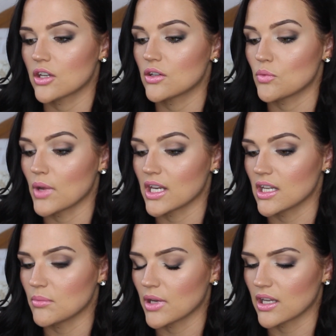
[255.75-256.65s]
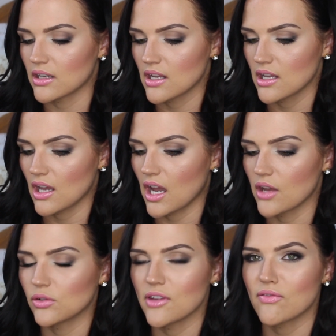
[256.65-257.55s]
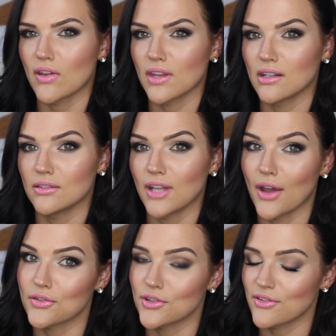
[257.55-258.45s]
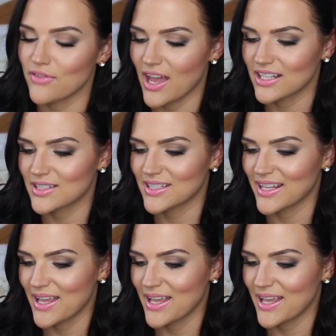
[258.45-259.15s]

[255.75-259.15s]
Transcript: I could have waited, but I only found that out after the fact.